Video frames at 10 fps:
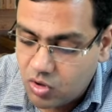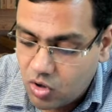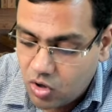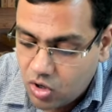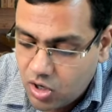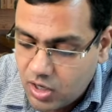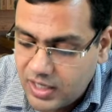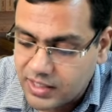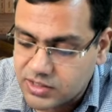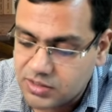all
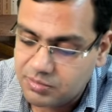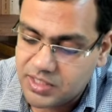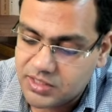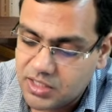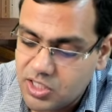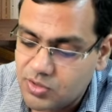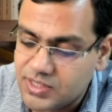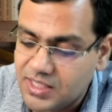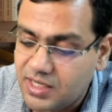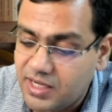customers
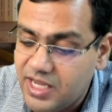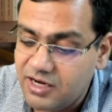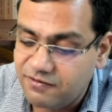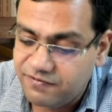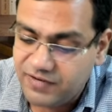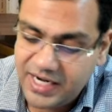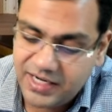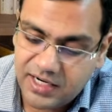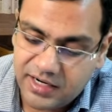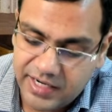using the
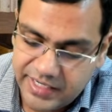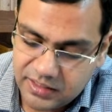inflated rate.